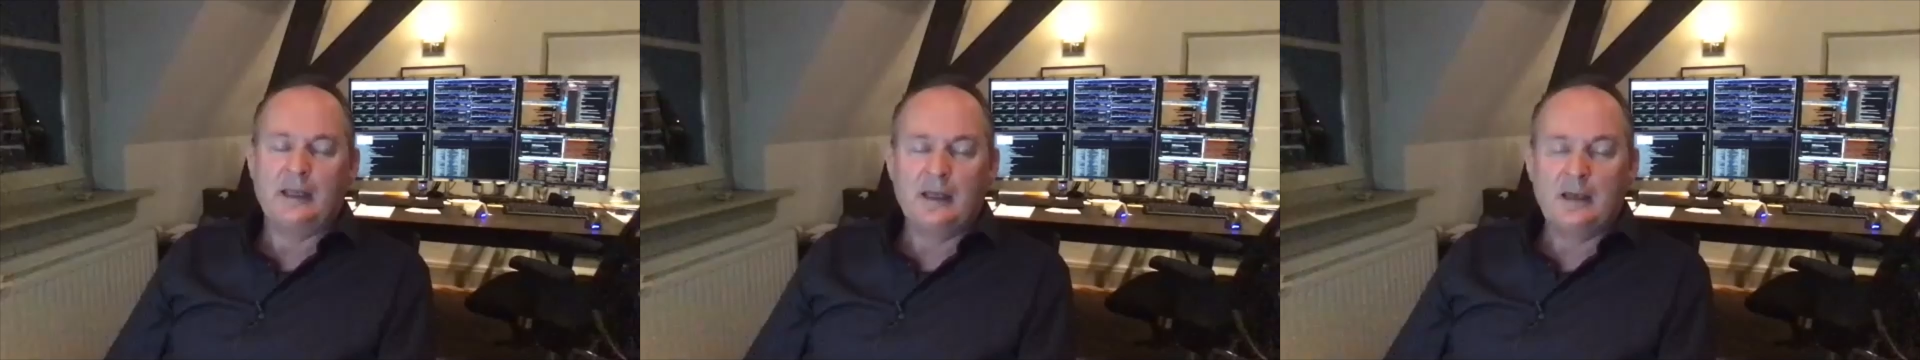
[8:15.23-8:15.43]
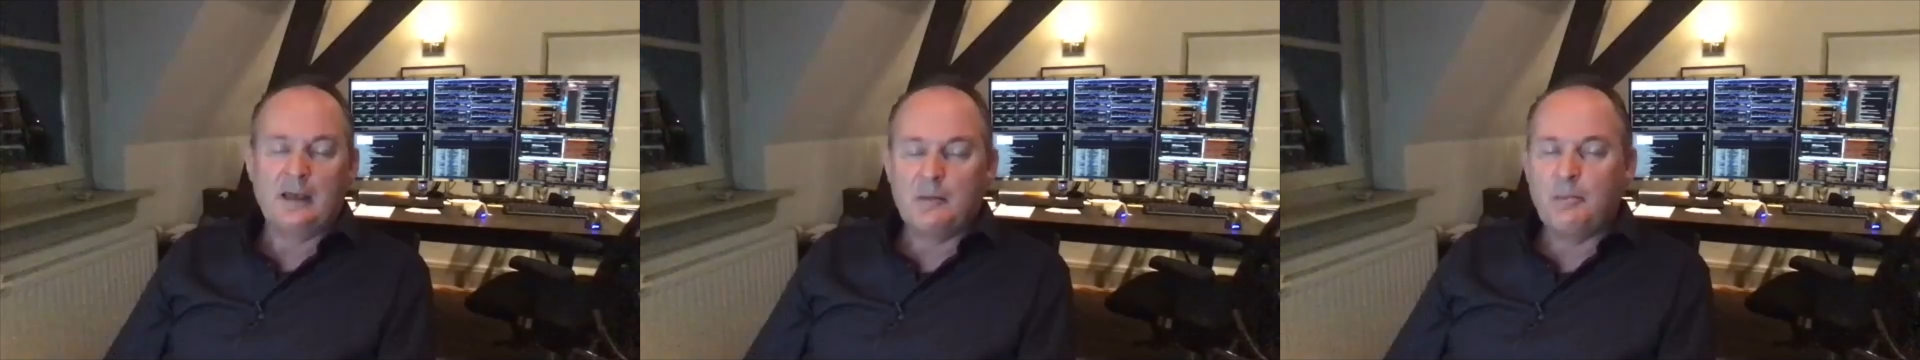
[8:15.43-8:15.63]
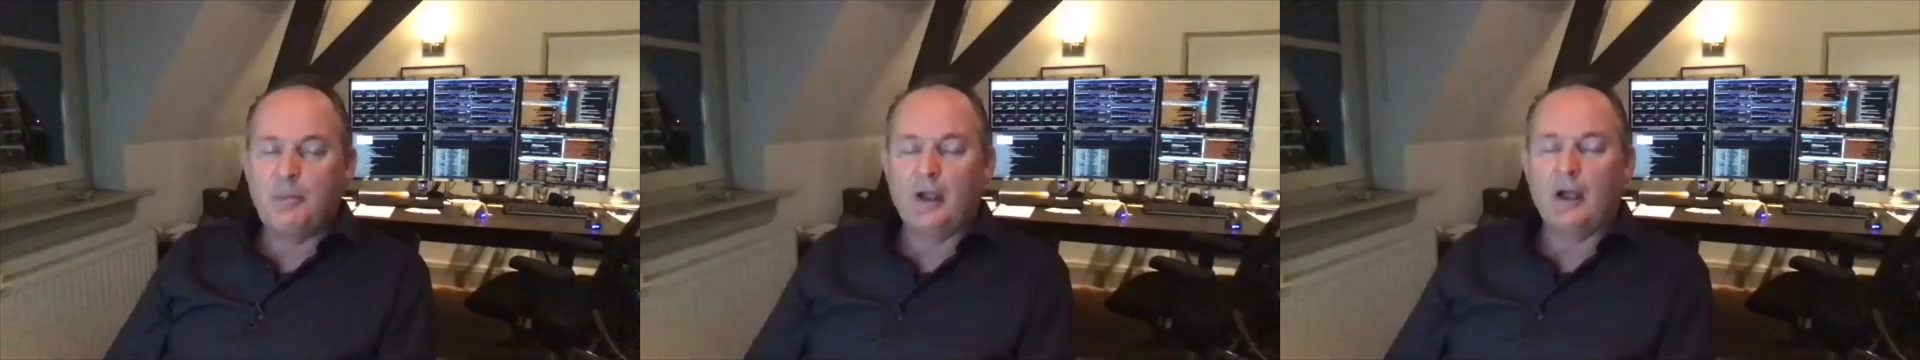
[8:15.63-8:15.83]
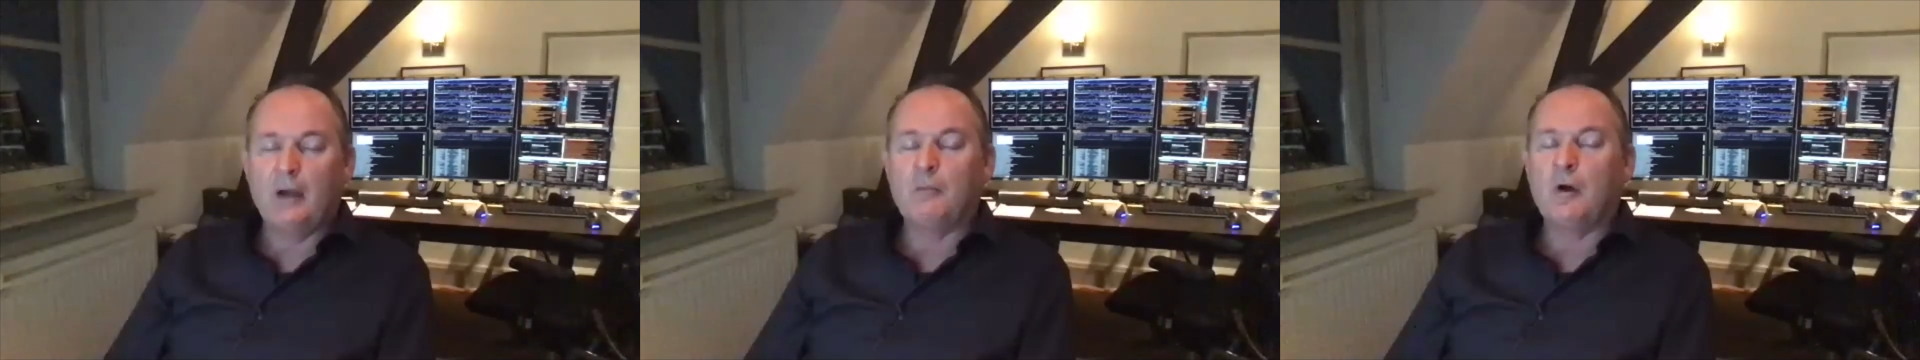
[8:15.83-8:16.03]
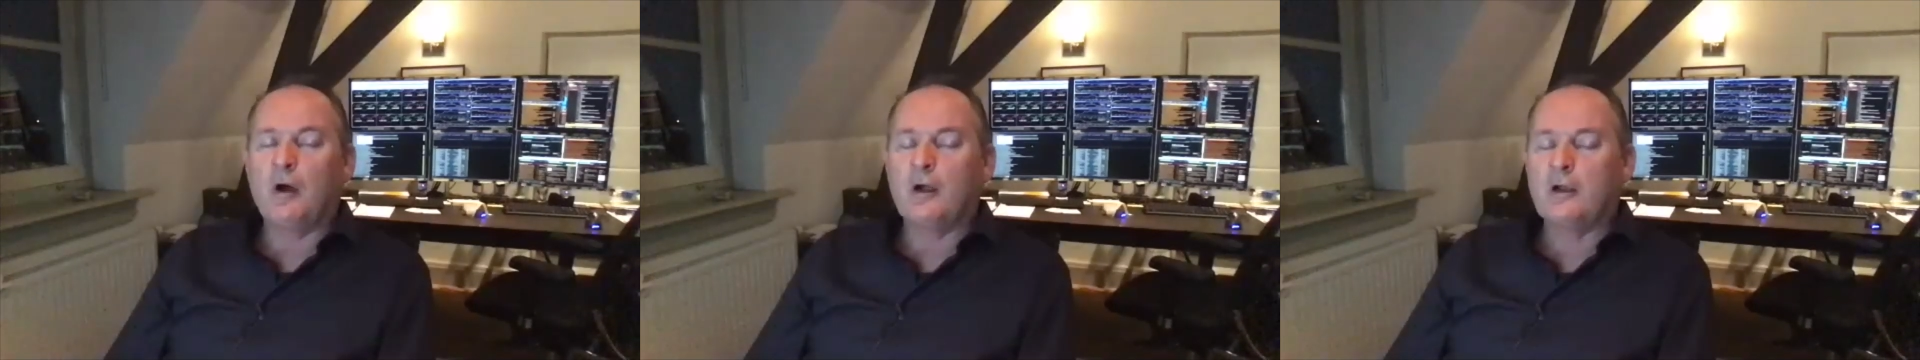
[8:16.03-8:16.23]
a bear
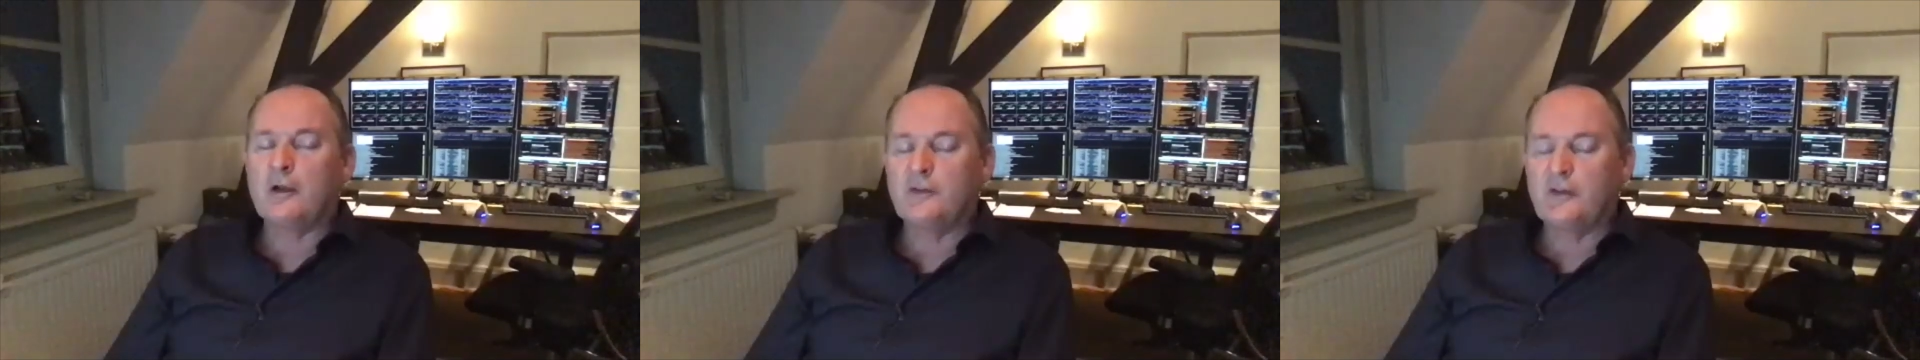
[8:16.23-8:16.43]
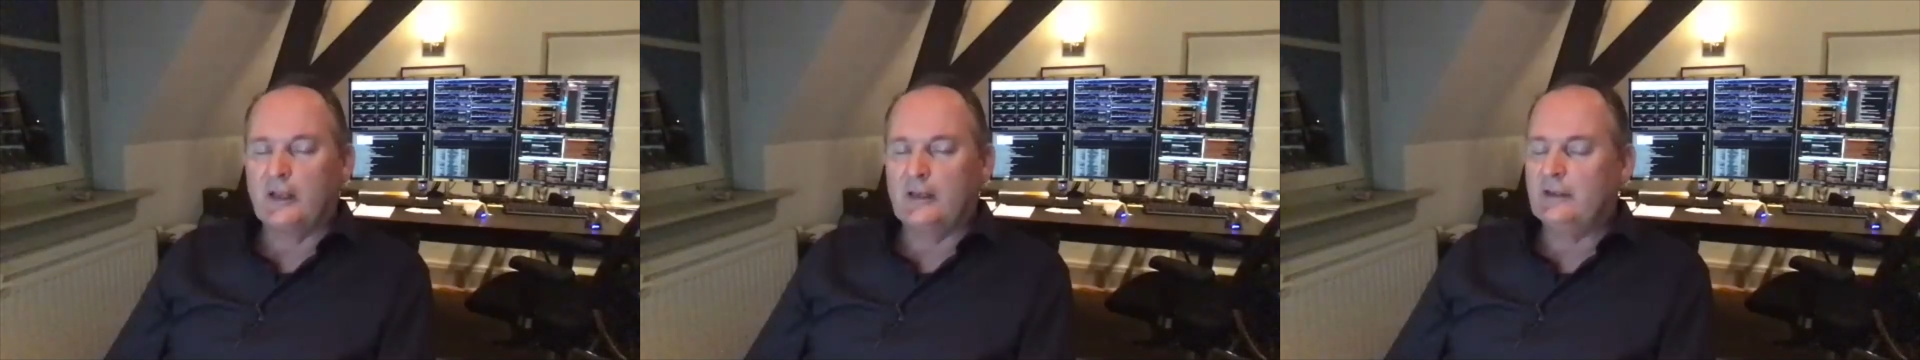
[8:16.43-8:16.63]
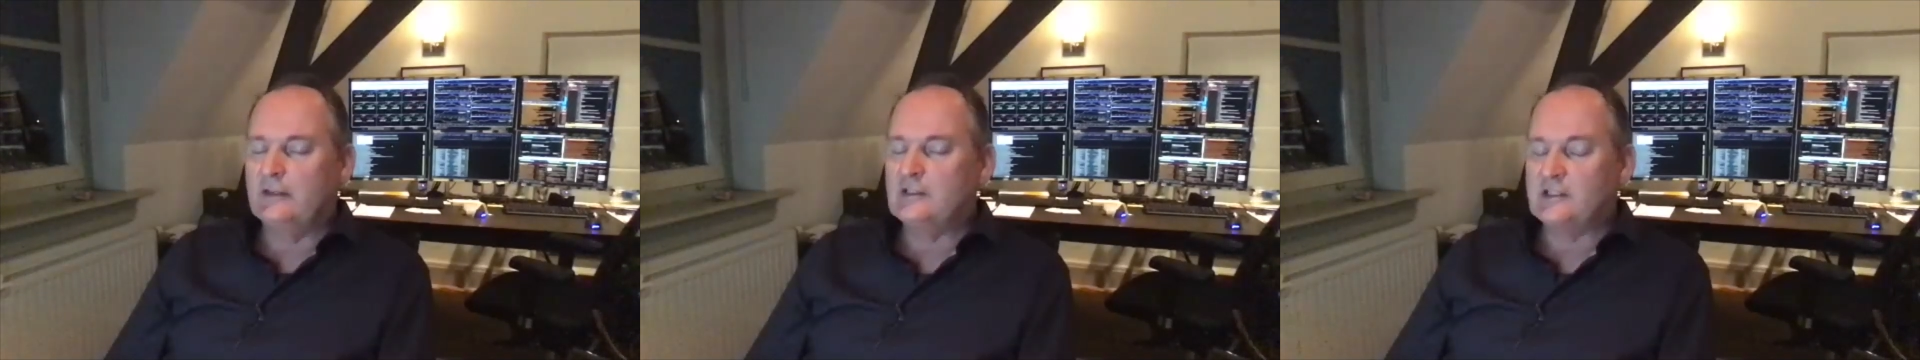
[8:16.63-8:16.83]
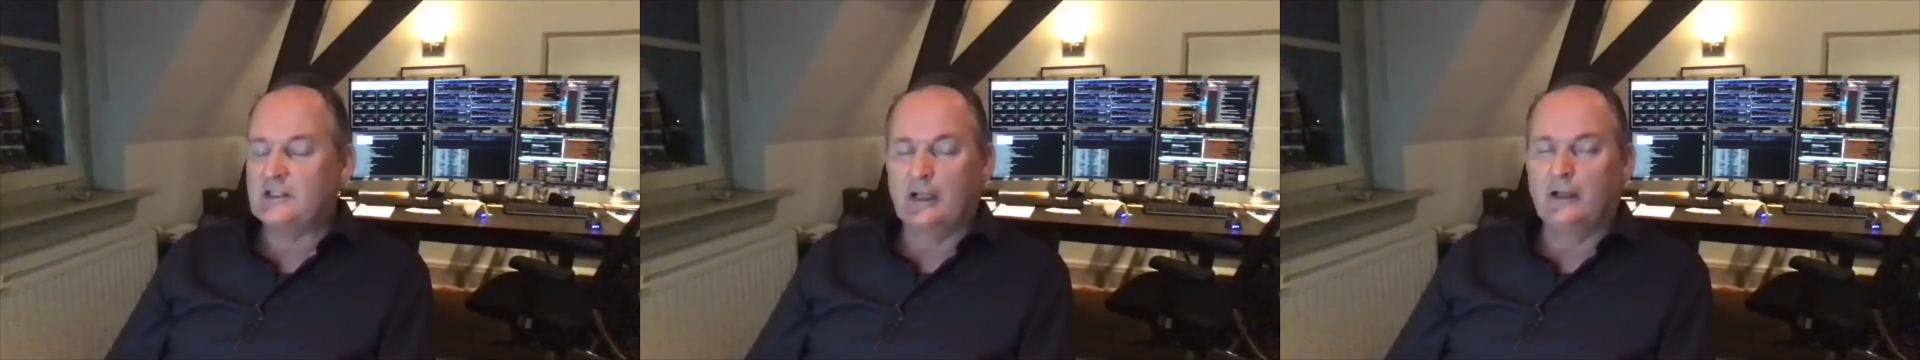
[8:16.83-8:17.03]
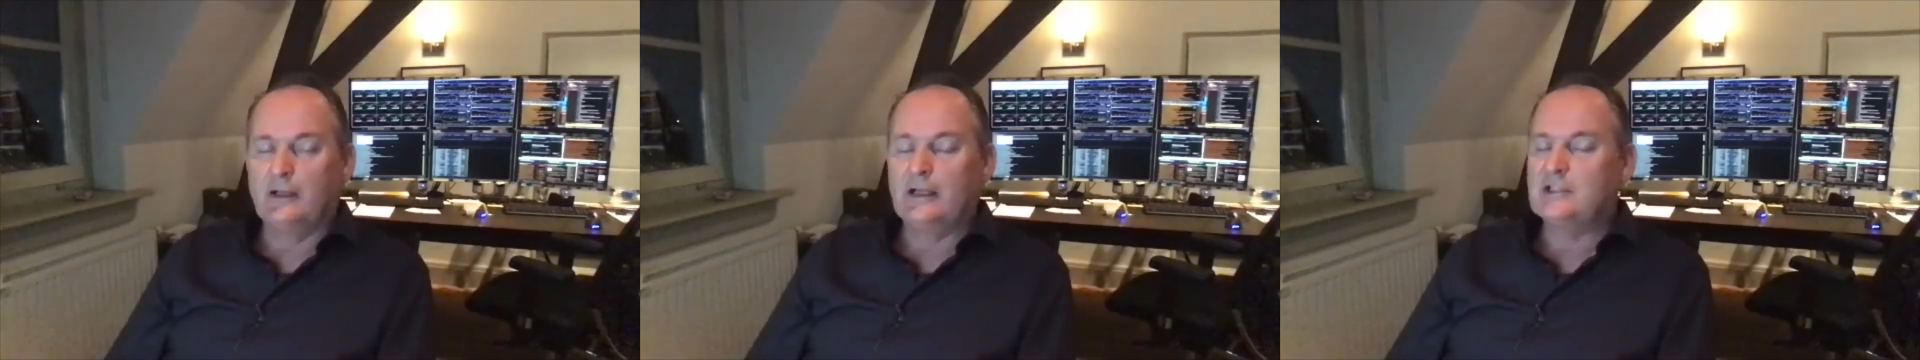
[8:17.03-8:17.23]
market, it
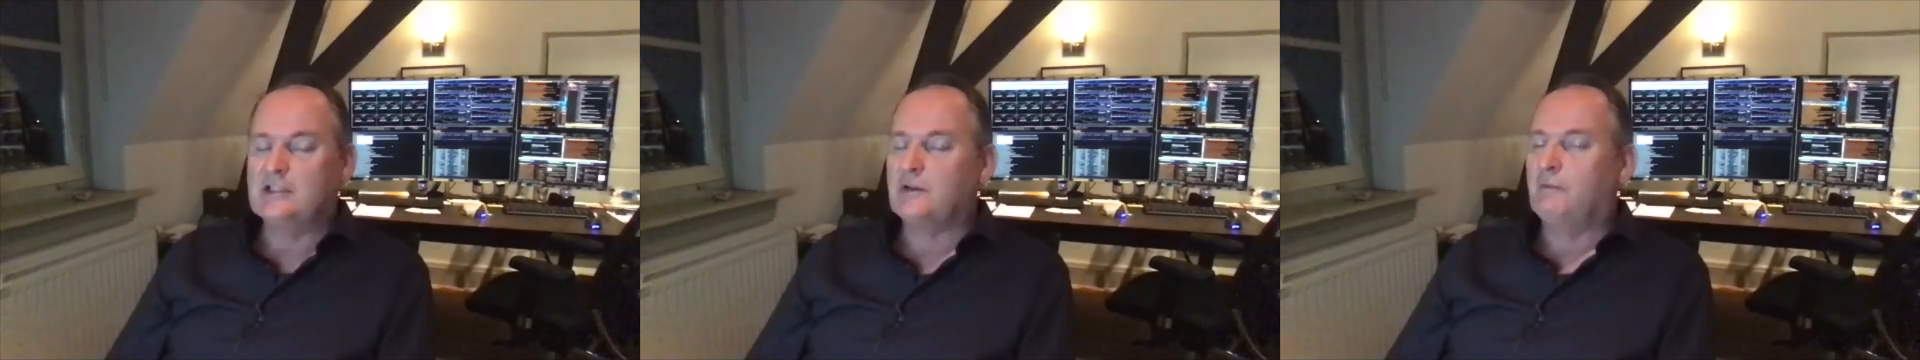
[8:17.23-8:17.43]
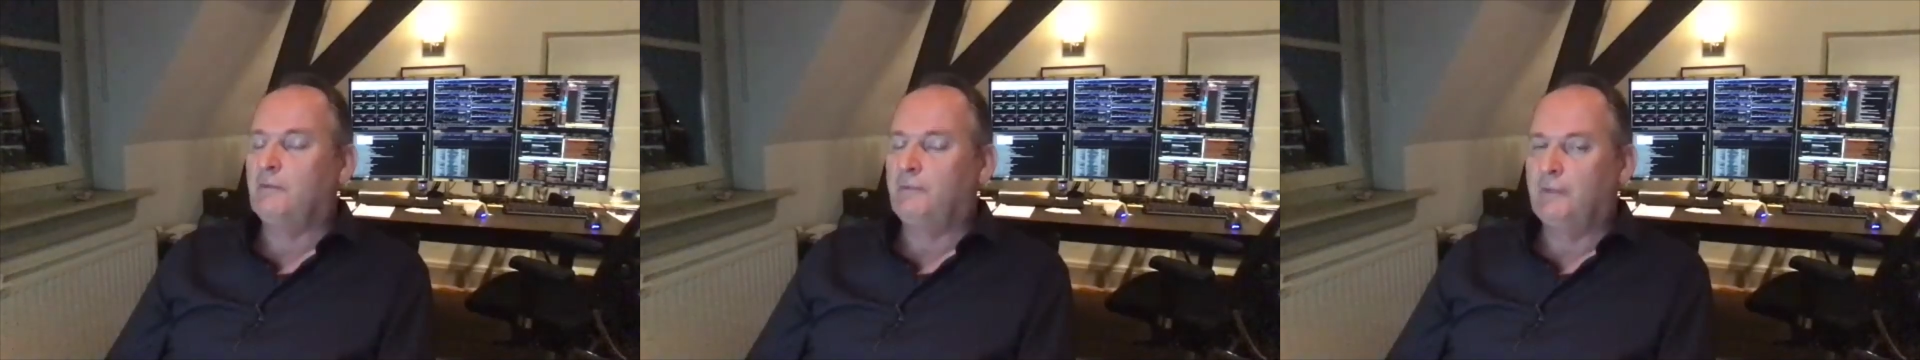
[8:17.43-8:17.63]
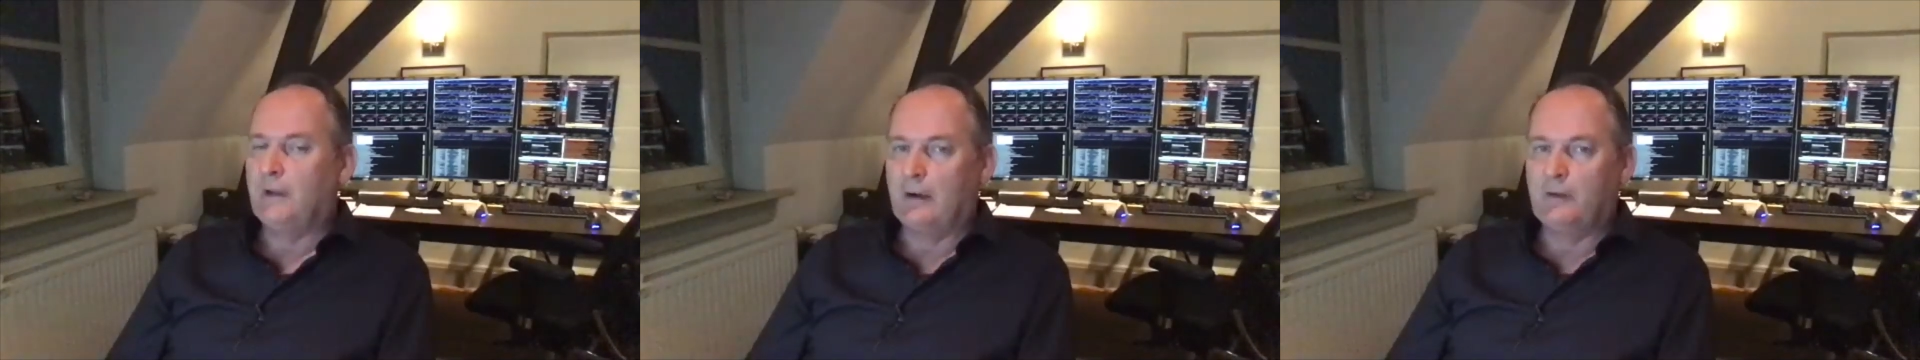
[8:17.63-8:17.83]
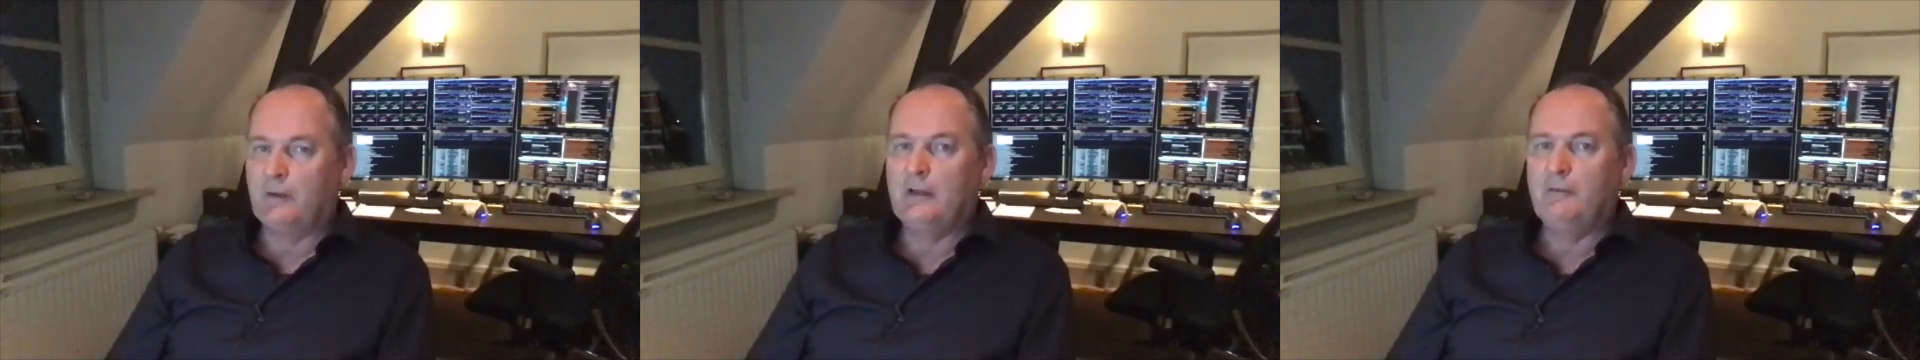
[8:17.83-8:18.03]
still is very,